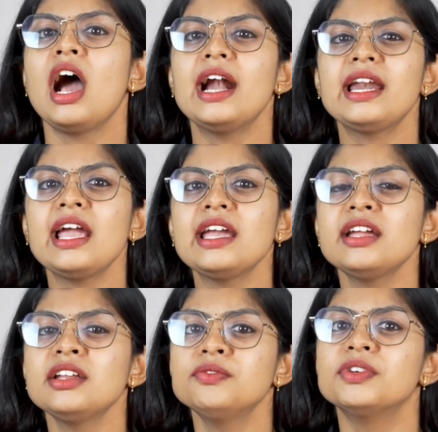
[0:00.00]

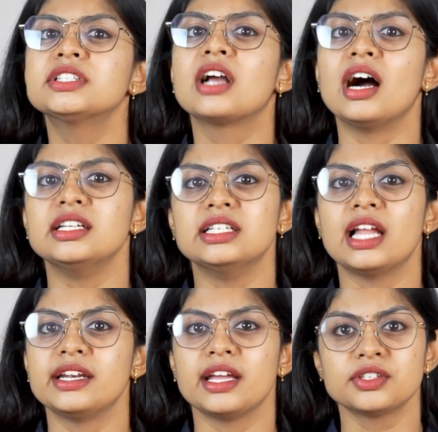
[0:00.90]
attacking it with Kali
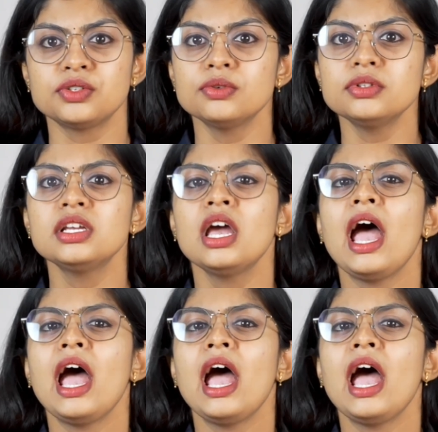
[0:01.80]
Linux tools,